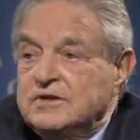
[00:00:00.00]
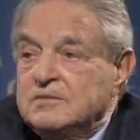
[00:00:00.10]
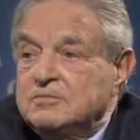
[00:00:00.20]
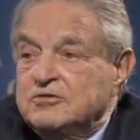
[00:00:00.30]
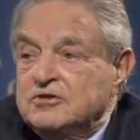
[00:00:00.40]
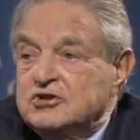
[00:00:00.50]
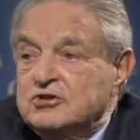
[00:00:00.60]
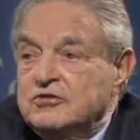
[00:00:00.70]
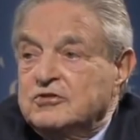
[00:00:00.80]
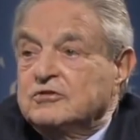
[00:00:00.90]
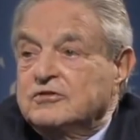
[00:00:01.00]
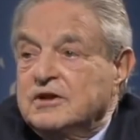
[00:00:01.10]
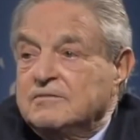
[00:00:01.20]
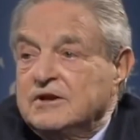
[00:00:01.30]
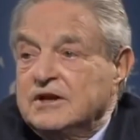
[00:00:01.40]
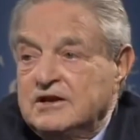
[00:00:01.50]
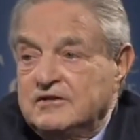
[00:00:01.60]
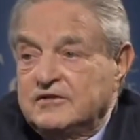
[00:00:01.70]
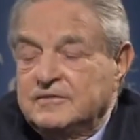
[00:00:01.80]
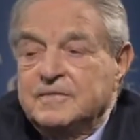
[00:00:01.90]
their positions to someone
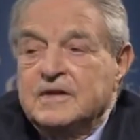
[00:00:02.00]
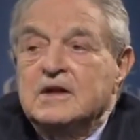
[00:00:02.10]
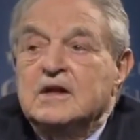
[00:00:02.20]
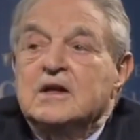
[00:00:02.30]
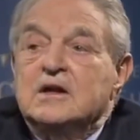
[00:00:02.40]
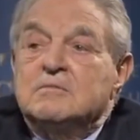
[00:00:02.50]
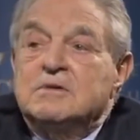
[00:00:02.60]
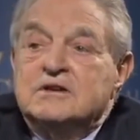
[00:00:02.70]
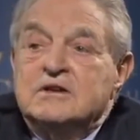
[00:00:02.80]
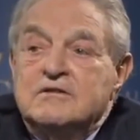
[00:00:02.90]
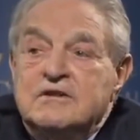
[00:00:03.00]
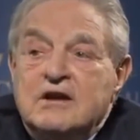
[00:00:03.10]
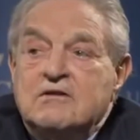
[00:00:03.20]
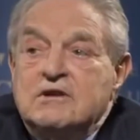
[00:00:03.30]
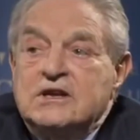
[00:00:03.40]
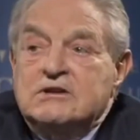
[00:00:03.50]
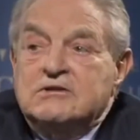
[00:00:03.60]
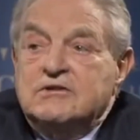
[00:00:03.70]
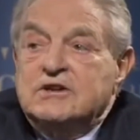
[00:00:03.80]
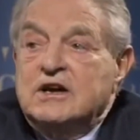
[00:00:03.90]
else. But
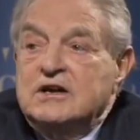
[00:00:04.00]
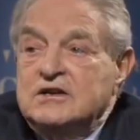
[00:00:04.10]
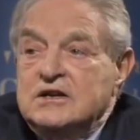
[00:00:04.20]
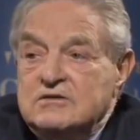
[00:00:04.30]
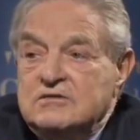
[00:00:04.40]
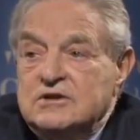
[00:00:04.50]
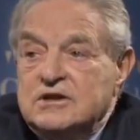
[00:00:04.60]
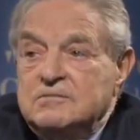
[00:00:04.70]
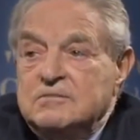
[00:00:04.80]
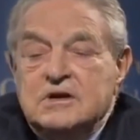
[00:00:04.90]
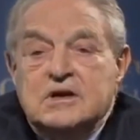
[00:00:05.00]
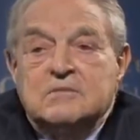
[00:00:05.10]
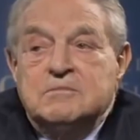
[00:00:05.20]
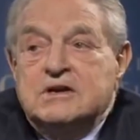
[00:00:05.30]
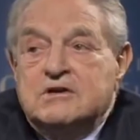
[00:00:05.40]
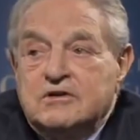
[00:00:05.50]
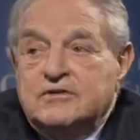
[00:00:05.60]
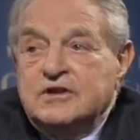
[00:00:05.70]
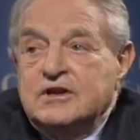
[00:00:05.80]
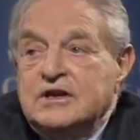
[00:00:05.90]
regulators can't ignore them,
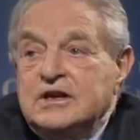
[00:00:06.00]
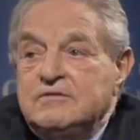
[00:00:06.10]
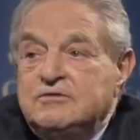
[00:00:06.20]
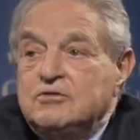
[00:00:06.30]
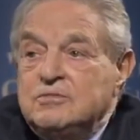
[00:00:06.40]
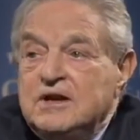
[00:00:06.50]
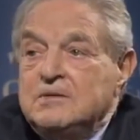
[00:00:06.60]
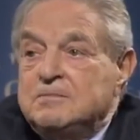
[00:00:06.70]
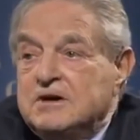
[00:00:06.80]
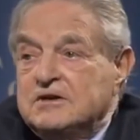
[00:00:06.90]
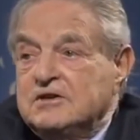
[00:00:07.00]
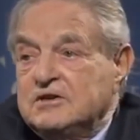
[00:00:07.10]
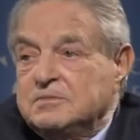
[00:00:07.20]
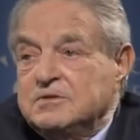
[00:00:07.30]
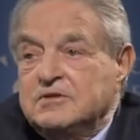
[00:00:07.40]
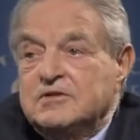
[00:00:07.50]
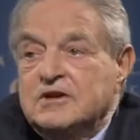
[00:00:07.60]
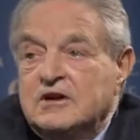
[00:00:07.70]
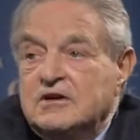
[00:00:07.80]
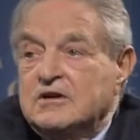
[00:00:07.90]
because if too many participants
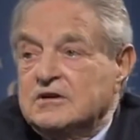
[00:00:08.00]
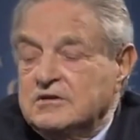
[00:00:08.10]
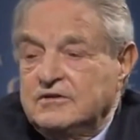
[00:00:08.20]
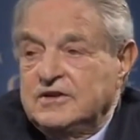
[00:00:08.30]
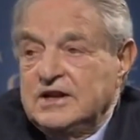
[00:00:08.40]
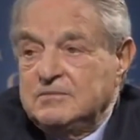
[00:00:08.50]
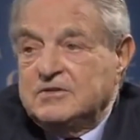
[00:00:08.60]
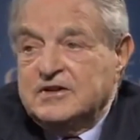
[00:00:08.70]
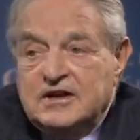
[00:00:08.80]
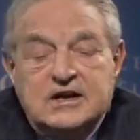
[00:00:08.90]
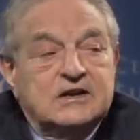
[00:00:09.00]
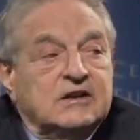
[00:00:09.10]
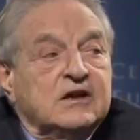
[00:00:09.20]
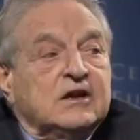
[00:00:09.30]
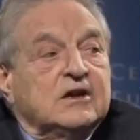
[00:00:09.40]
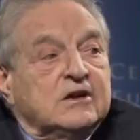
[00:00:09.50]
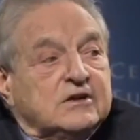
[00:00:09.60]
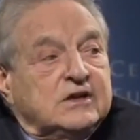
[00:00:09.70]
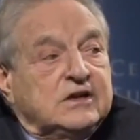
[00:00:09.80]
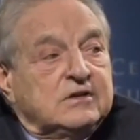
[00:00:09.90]
are on the same side,
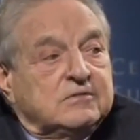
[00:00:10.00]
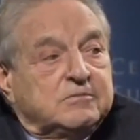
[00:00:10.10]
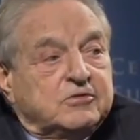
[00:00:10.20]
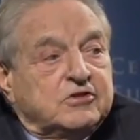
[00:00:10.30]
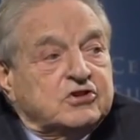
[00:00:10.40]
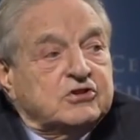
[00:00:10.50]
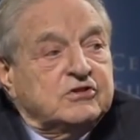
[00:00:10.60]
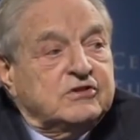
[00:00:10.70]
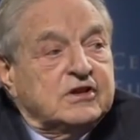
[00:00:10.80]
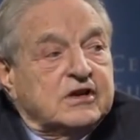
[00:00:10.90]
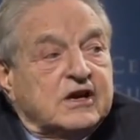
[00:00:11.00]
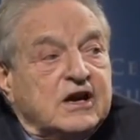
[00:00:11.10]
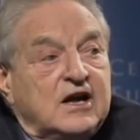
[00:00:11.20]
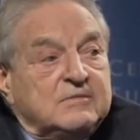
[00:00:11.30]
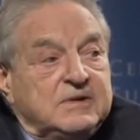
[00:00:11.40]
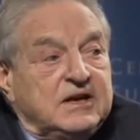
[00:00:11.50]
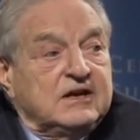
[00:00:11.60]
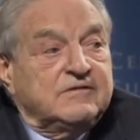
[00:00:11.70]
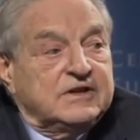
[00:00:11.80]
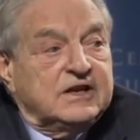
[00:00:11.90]
the positions can't be
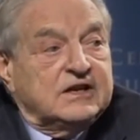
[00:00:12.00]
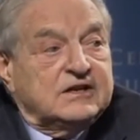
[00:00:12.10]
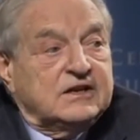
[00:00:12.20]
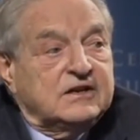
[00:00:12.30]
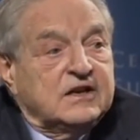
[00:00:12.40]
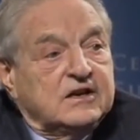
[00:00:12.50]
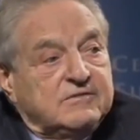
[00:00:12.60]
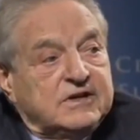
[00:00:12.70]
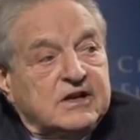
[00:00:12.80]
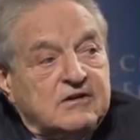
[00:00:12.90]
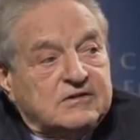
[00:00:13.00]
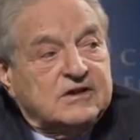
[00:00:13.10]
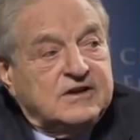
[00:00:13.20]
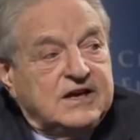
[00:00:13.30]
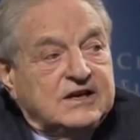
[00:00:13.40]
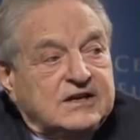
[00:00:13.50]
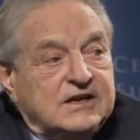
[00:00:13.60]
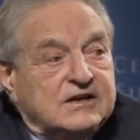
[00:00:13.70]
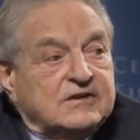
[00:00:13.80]
liquidated without creating a